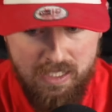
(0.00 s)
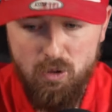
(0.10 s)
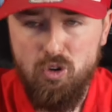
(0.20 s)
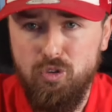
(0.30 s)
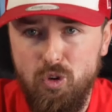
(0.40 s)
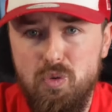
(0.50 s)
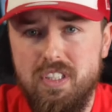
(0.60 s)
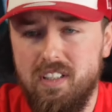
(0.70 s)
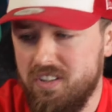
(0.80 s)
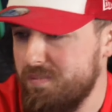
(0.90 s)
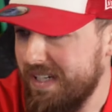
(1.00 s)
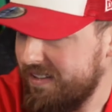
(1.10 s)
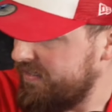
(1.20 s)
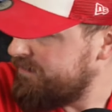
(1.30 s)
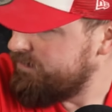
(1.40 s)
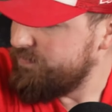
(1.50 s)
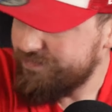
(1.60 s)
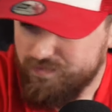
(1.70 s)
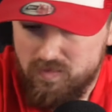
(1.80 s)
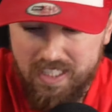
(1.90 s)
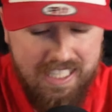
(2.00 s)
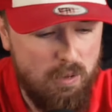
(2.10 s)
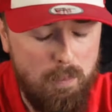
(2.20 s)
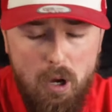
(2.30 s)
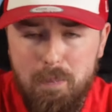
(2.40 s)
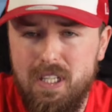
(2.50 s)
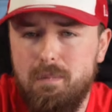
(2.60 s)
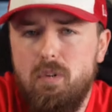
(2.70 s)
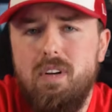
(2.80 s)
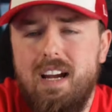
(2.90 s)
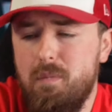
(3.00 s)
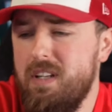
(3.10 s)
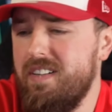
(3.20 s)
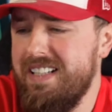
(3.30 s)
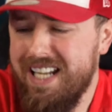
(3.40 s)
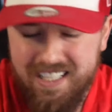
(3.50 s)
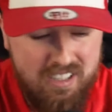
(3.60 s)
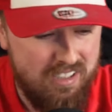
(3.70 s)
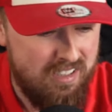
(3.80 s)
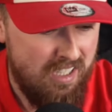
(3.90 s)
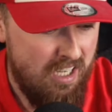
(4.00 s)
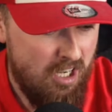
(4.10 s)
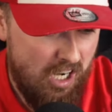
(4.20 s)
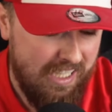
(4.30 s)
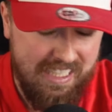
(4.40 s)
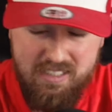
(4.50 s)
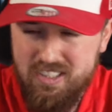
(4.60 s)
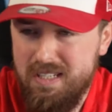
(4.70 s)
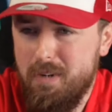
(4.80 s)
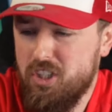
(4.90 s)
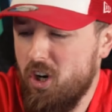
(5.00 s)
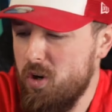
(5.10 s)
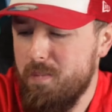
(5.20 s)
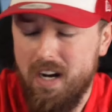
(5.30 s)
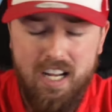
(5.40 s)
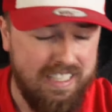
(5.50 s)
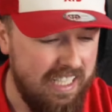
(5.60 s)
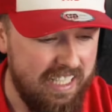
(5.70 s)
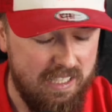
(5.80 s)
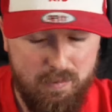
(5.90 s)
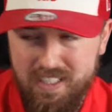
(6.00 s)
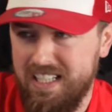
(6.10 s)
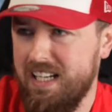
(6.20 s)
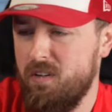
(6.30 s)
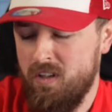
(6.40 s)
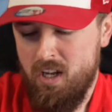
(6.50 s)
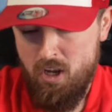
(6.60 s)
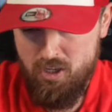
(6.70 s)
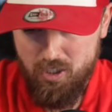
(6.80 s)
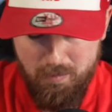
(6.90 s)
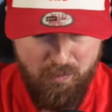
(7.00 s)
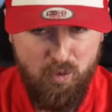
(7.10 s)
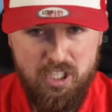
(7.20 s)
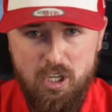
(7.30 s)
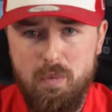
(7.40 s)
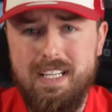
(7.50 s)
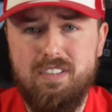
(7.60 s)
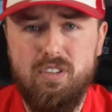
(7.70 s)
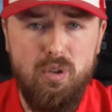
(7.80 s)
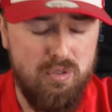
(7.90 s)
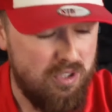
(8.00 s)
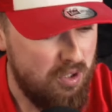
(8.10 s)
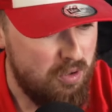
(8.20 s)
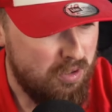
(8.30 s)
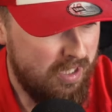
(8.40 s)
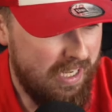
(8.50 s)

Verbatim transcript: They were cruising us, man. Like they were popping the ball out and we looked knackered. I didn't see much hope, but I didn't give in. And then, you know, before you know it, it's 2 2.